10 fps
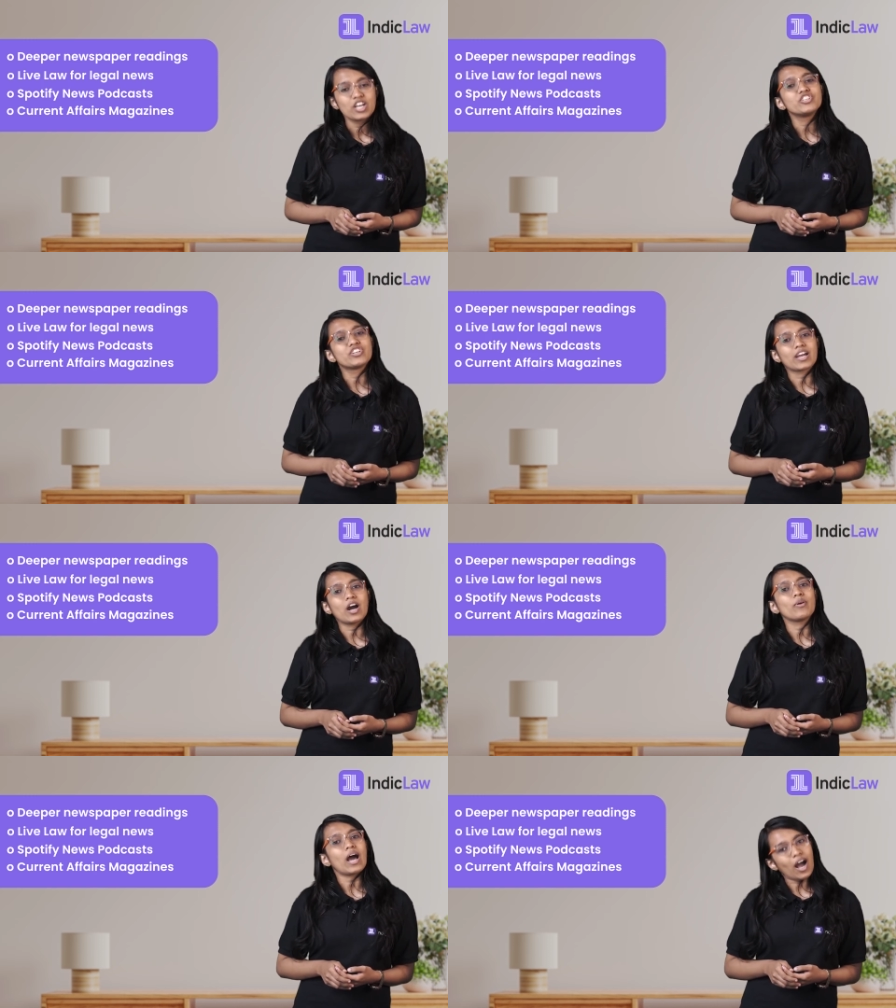Check
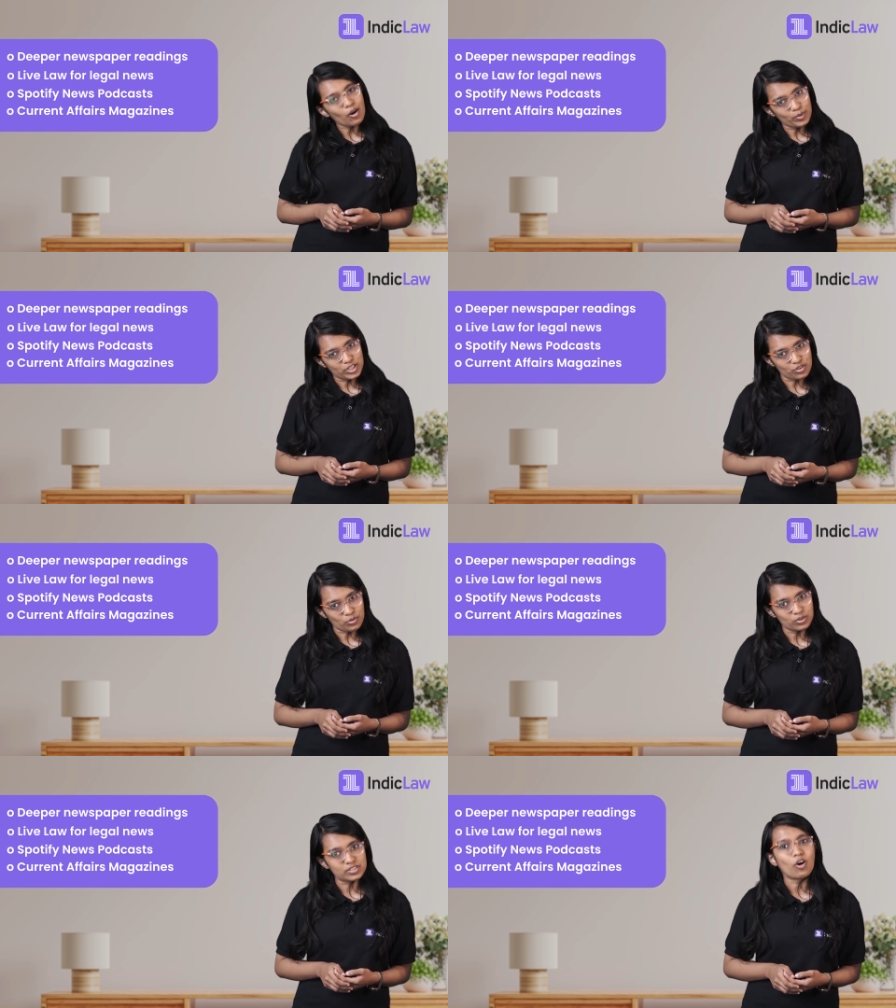out our
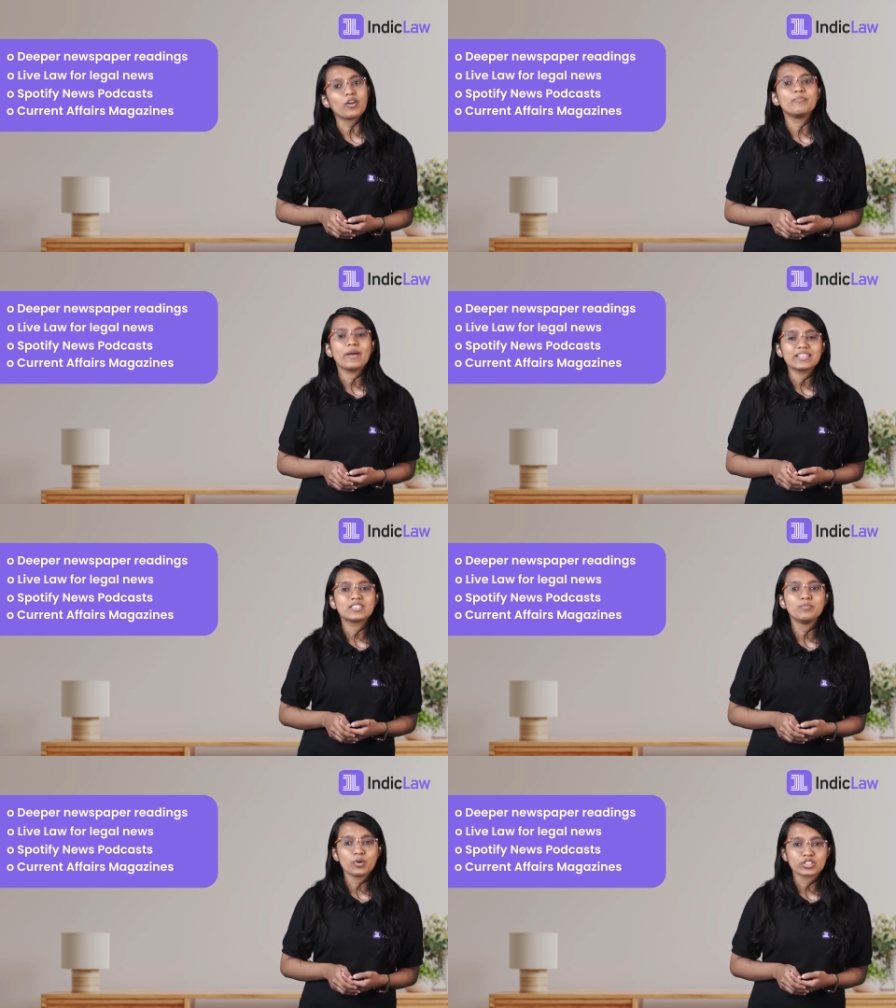videos on
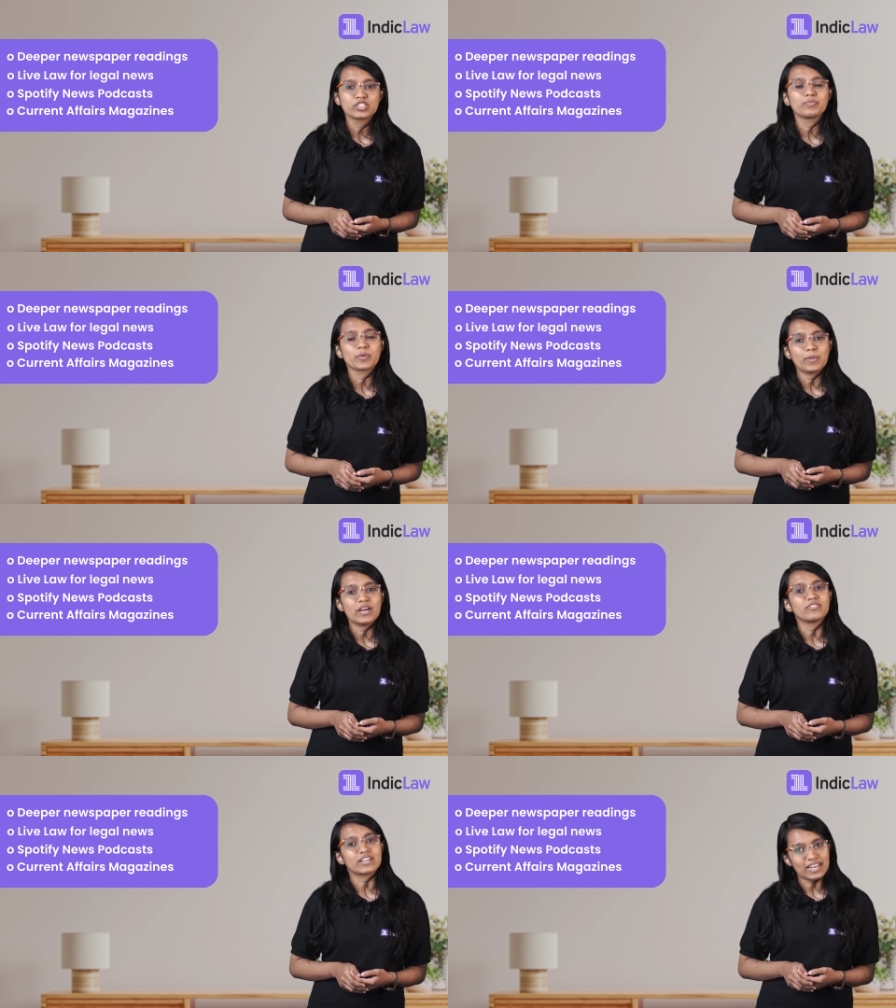best books to prepare
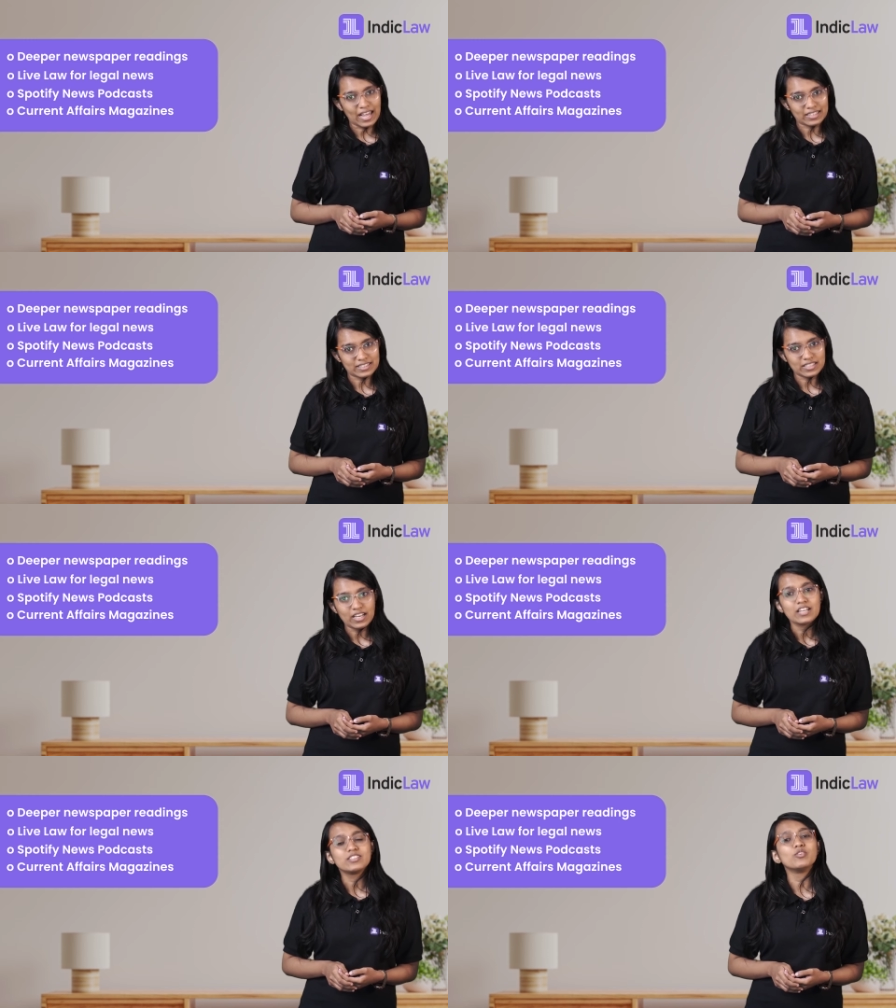for CLAT
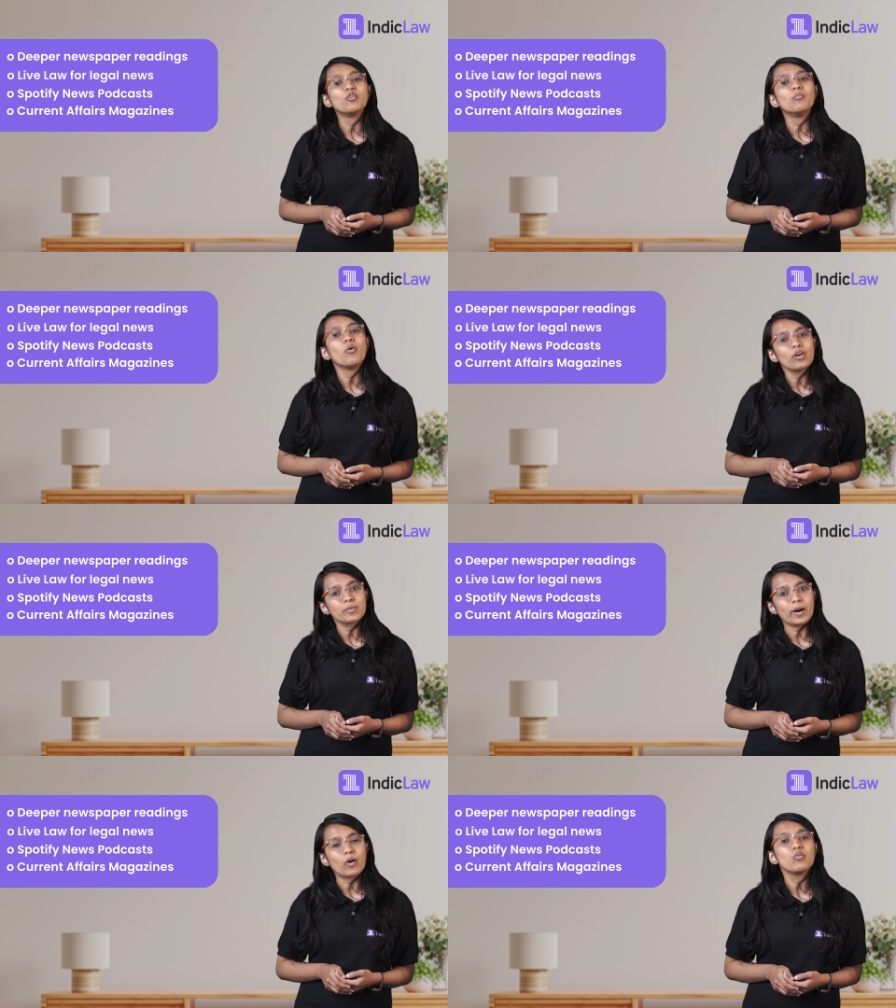to know more
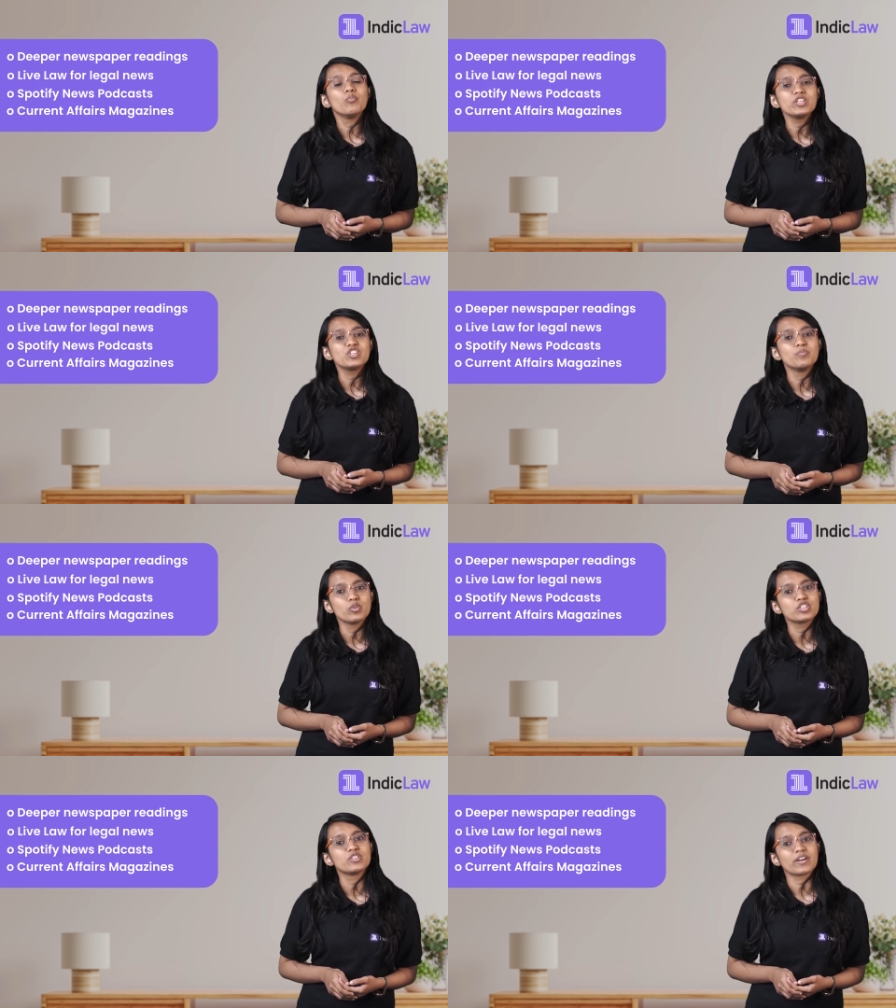about which
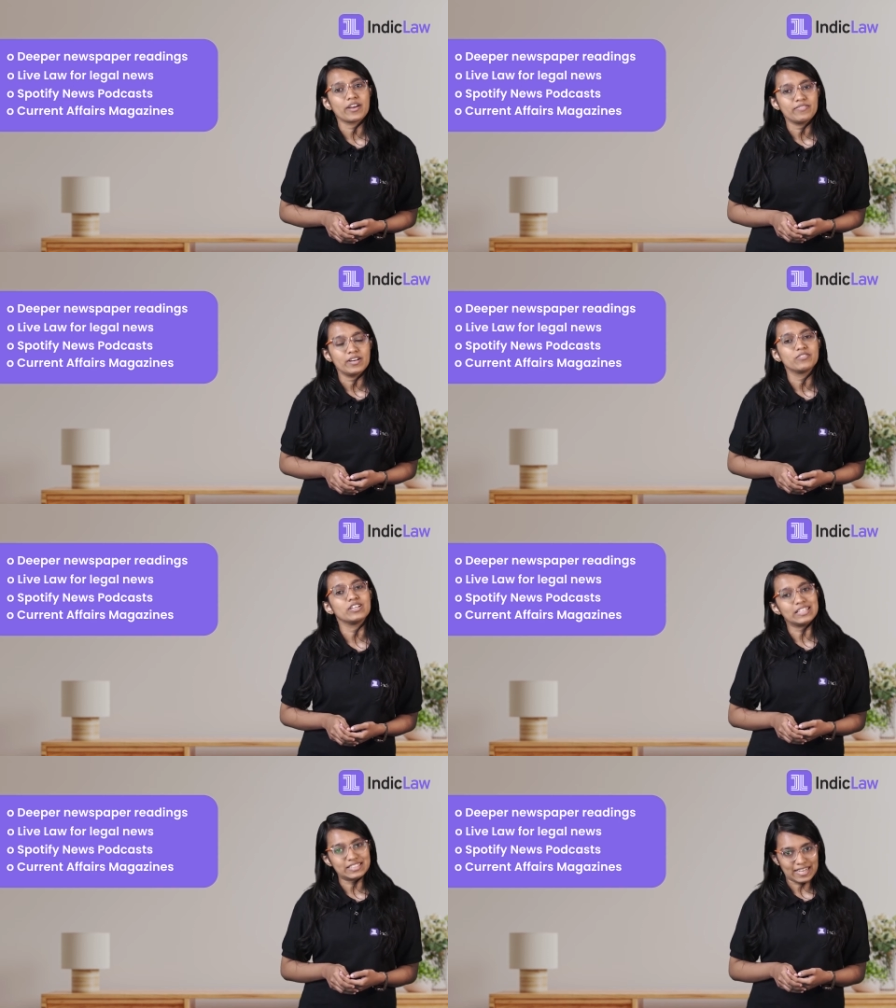books to refer for
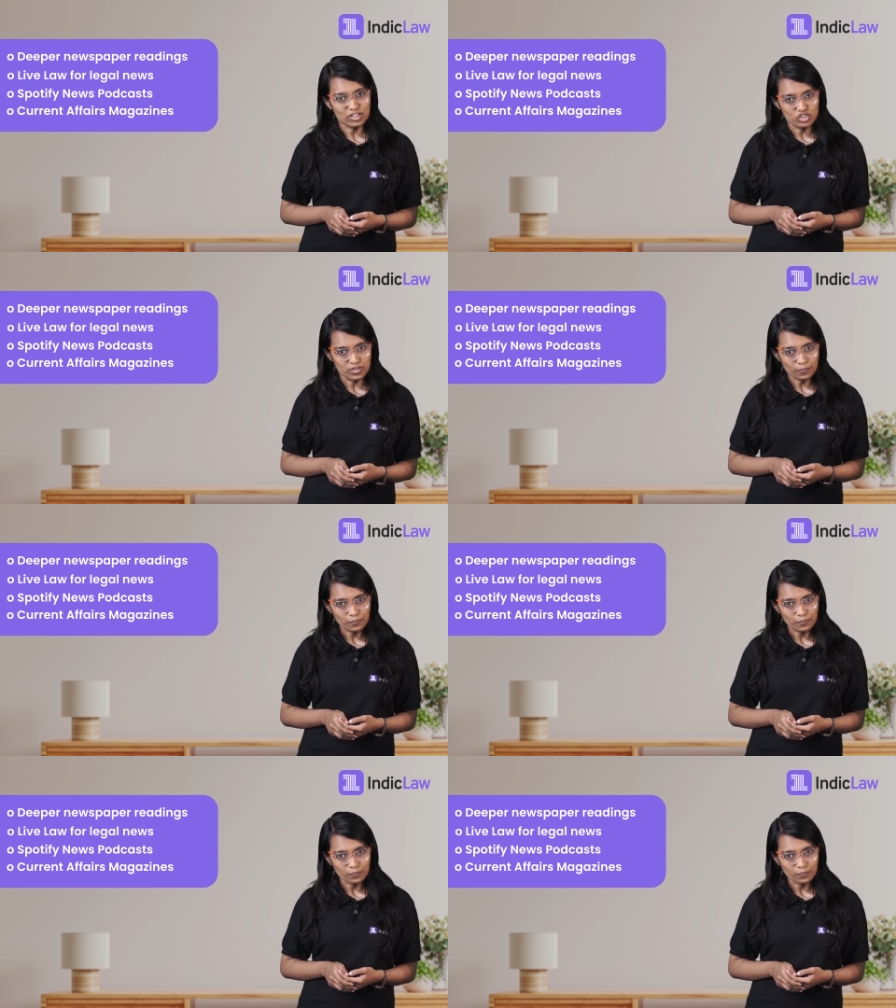each section.